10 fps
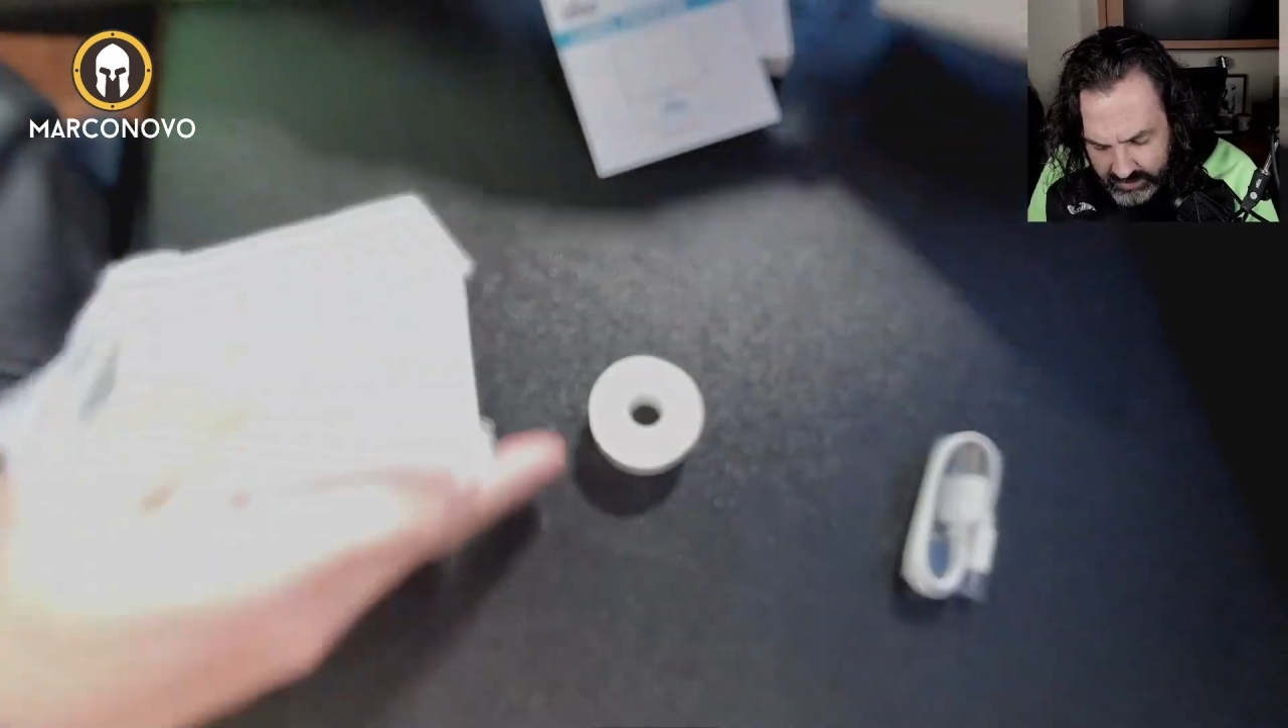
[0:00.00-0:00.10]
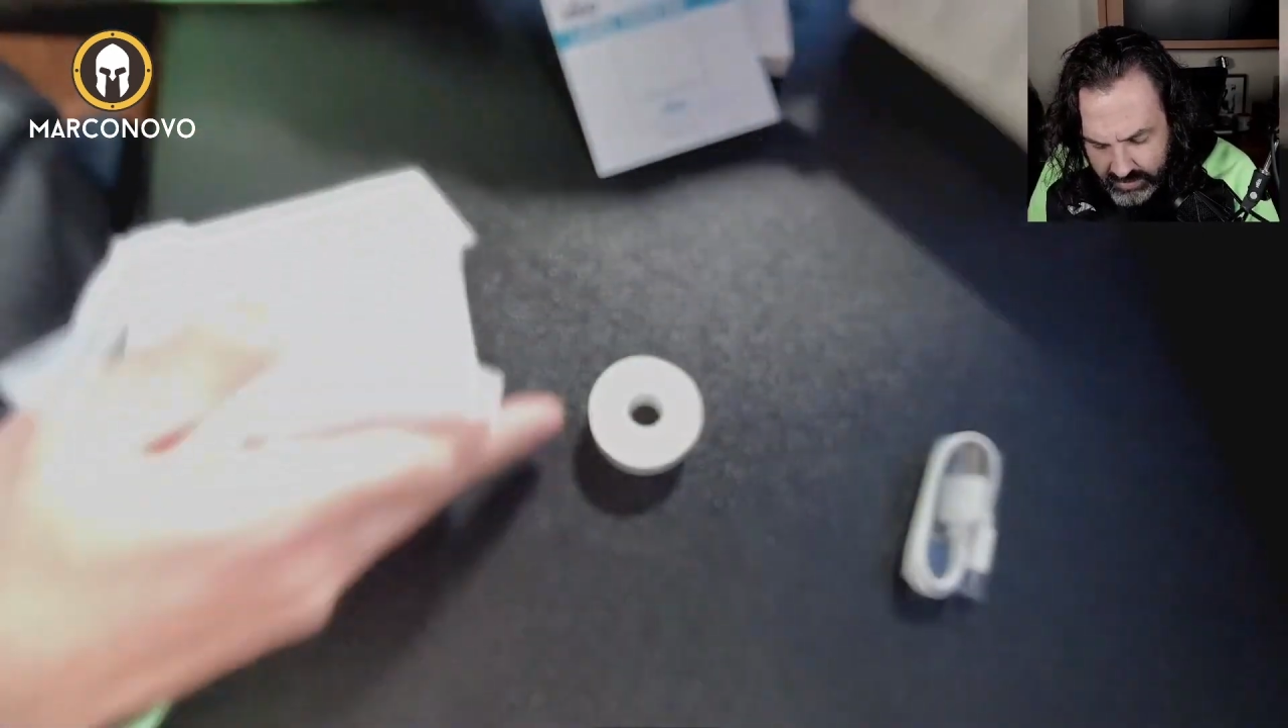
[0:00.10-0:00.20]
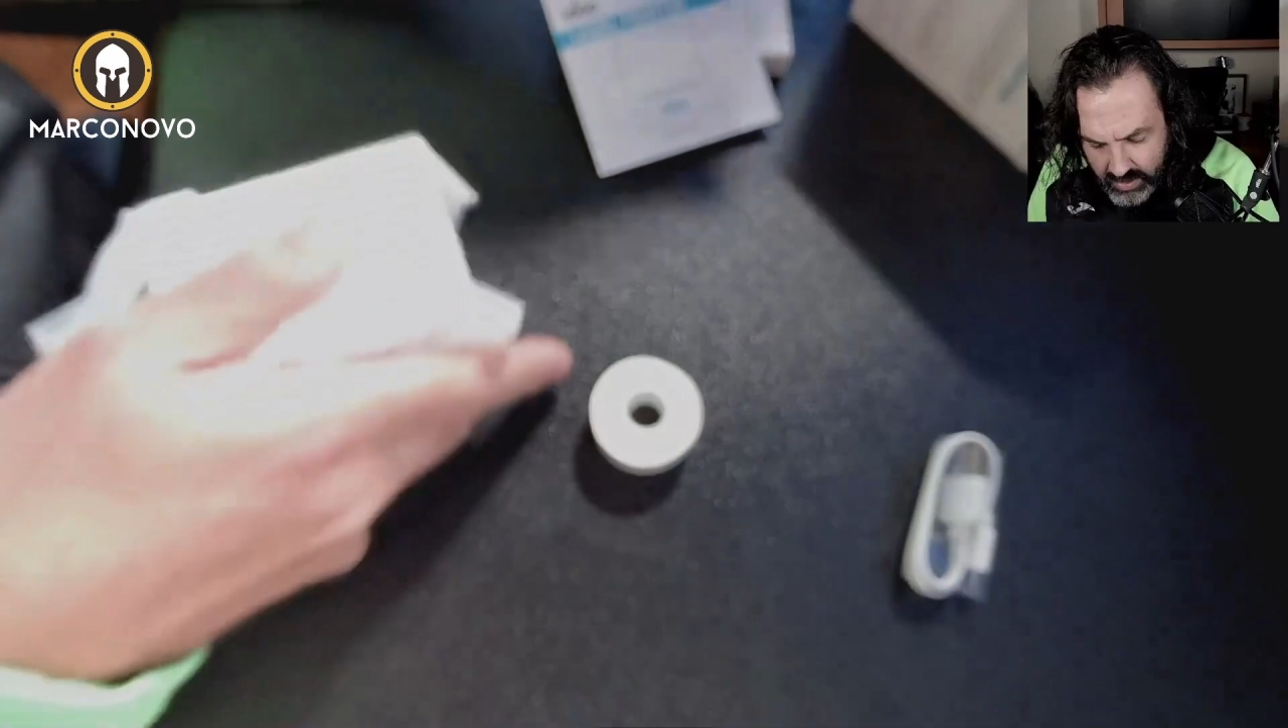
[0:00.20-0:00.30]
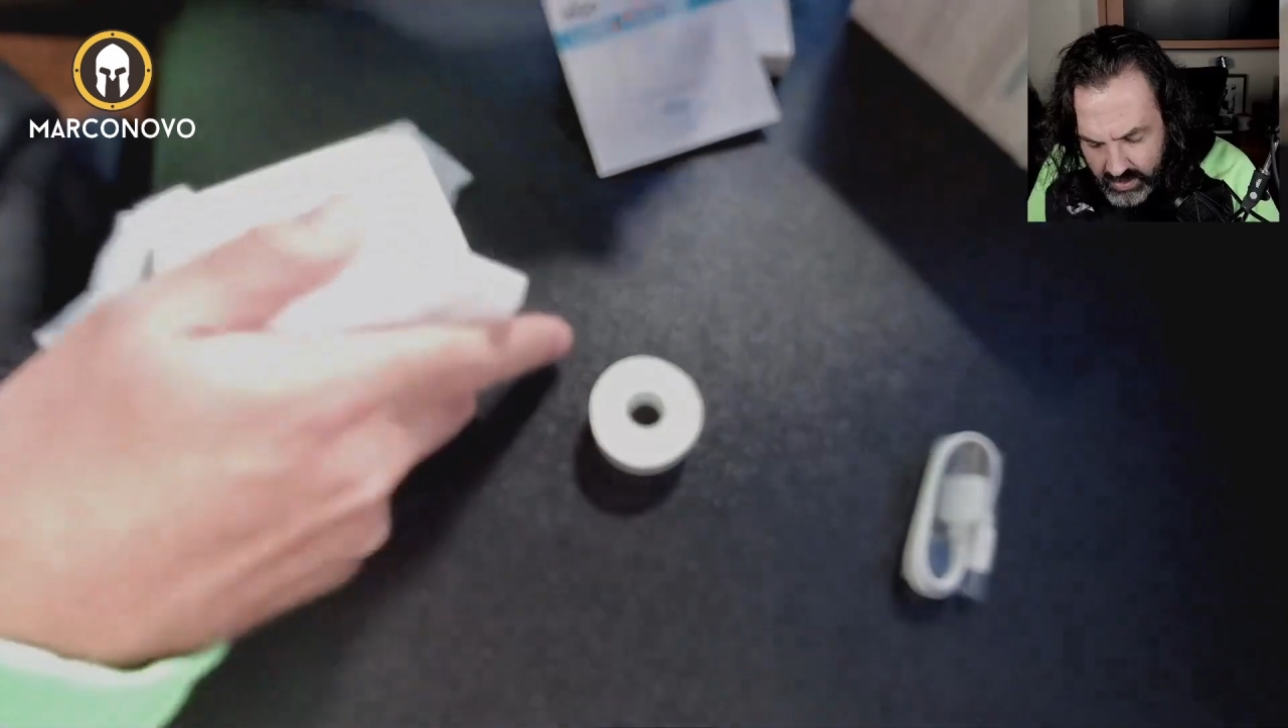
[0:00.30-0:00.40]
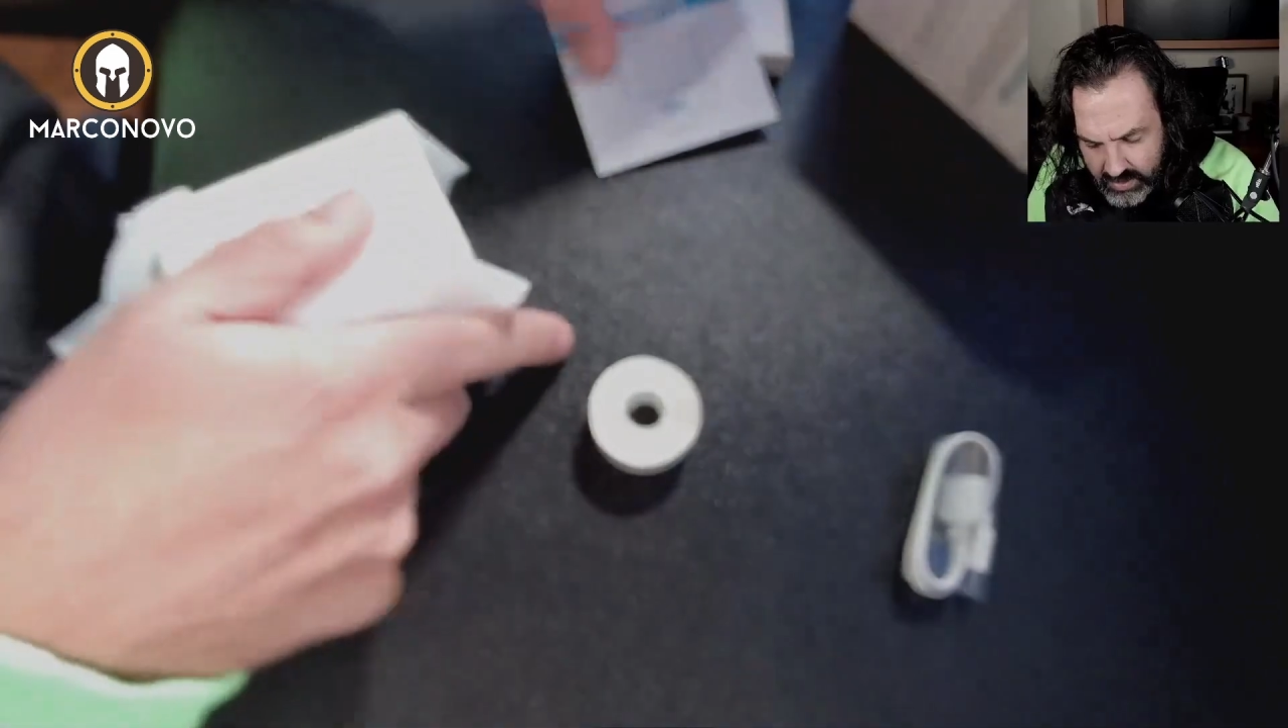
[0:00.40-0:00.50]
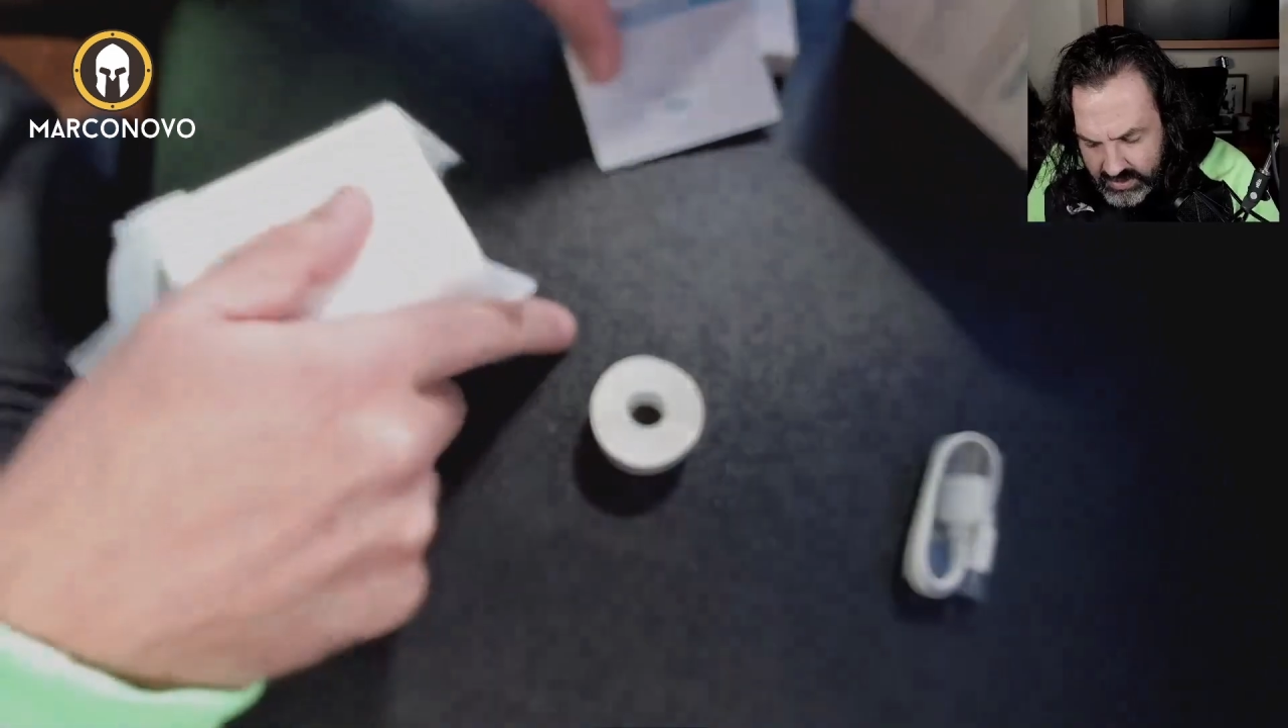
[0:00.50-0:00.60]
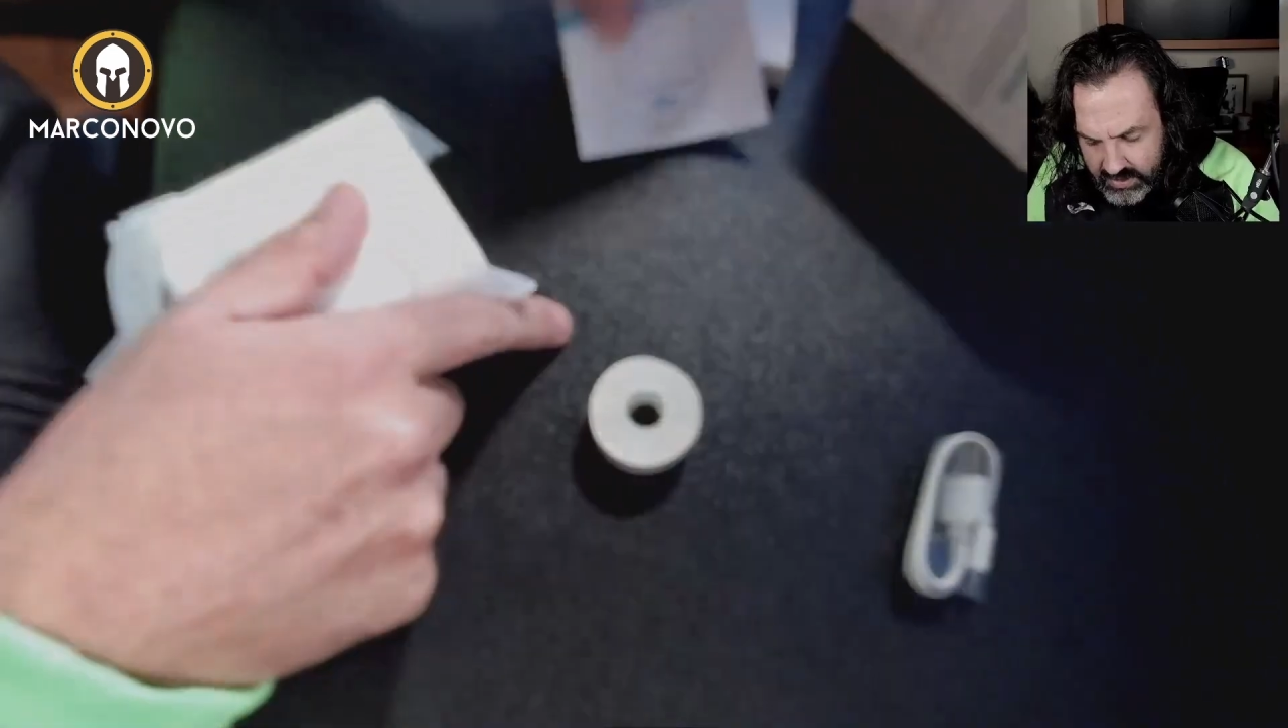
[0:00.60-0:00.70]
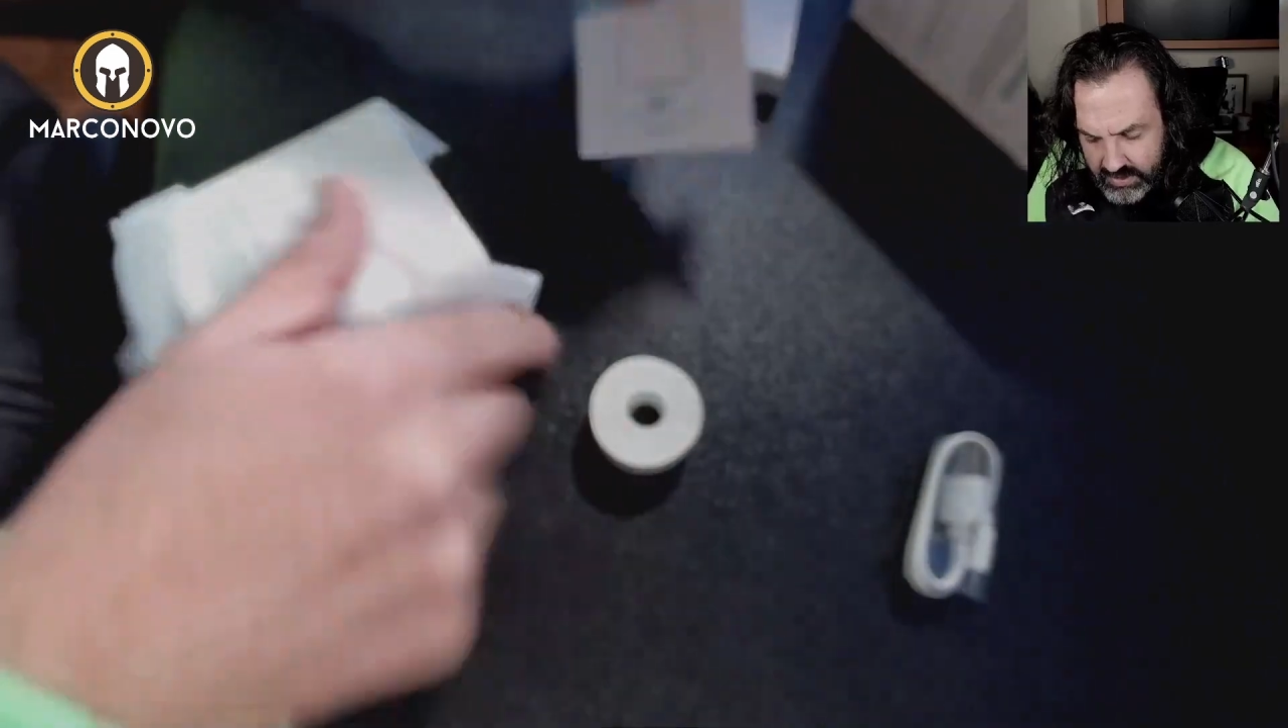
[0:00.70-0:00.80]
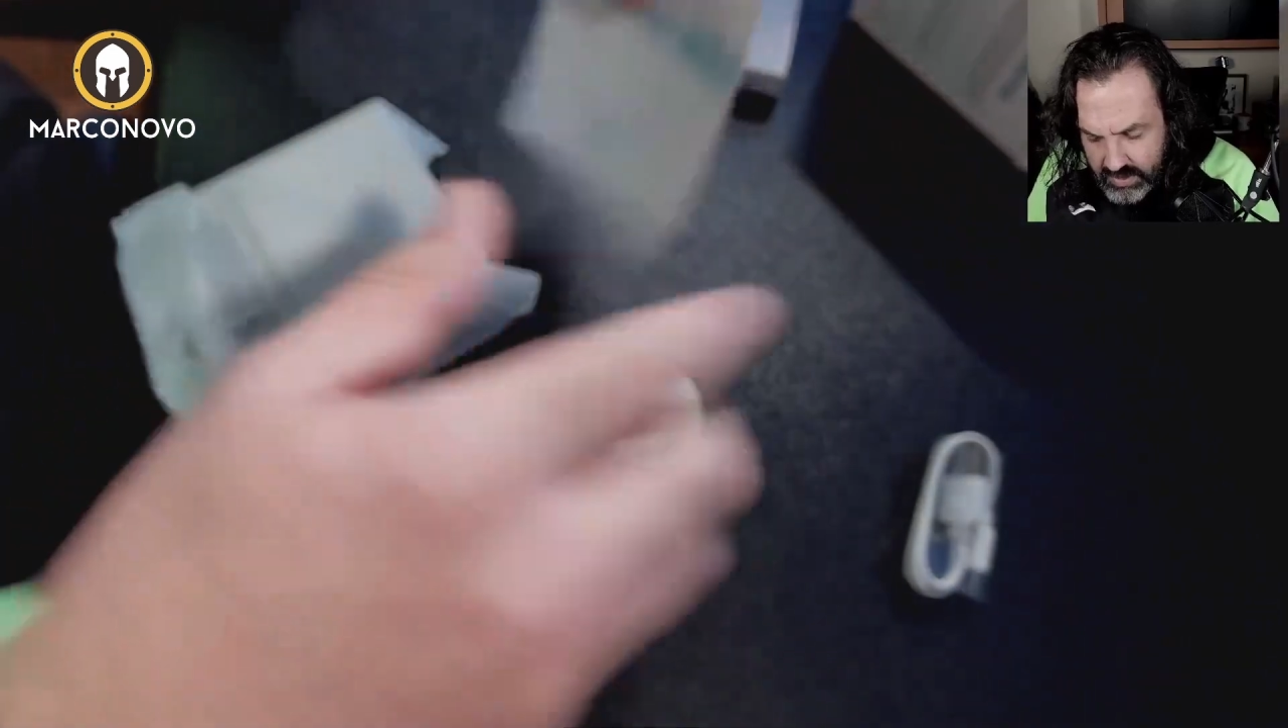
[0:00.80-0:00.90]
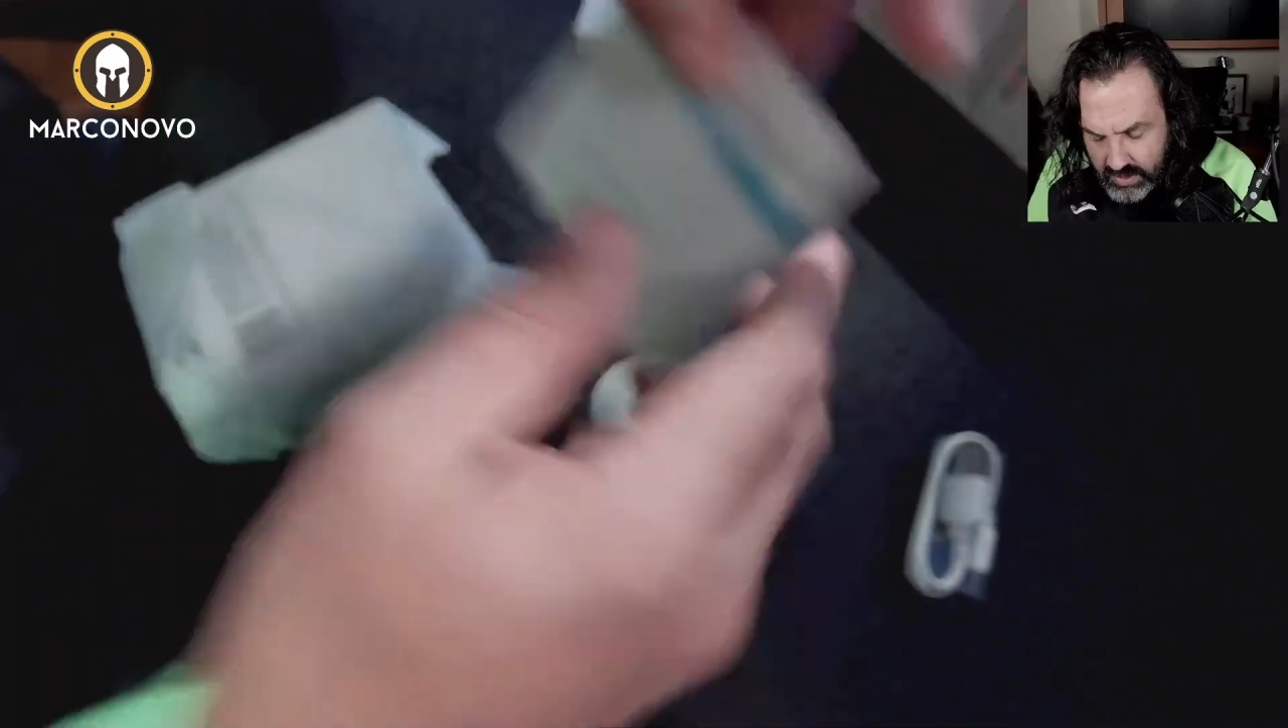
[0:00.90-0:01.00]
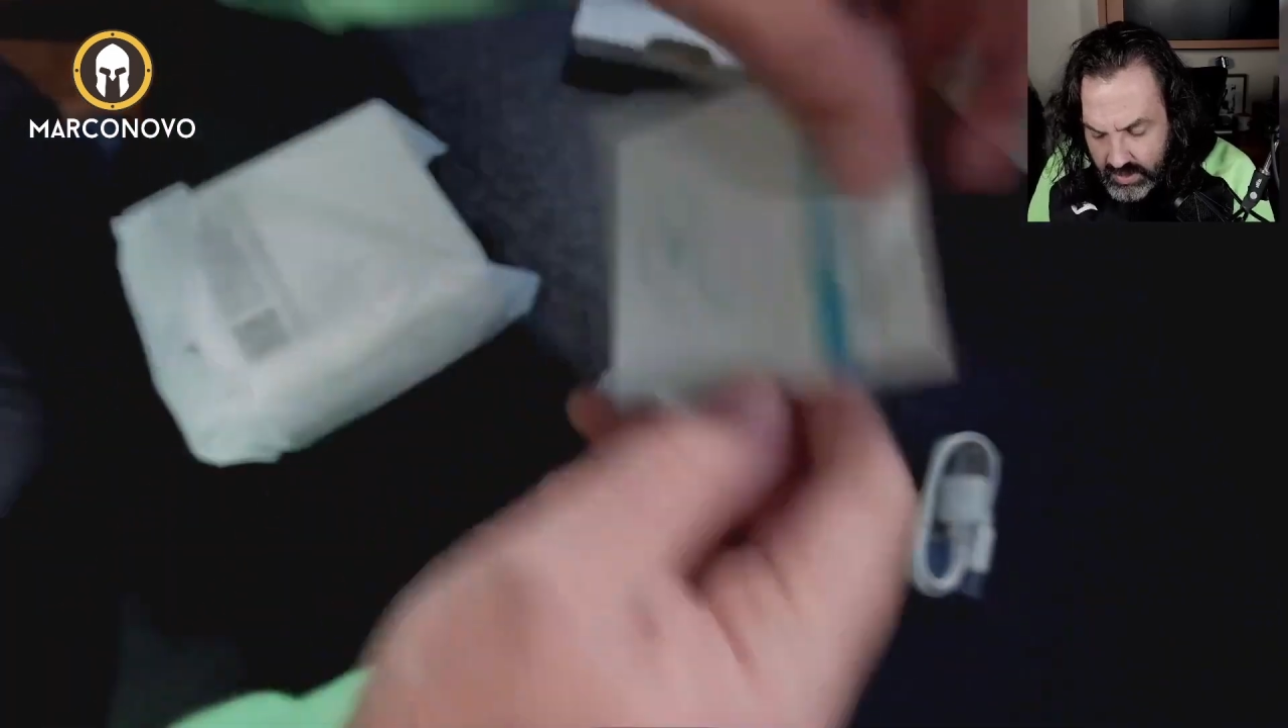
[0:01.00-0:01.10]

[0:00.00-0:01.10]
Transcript: box.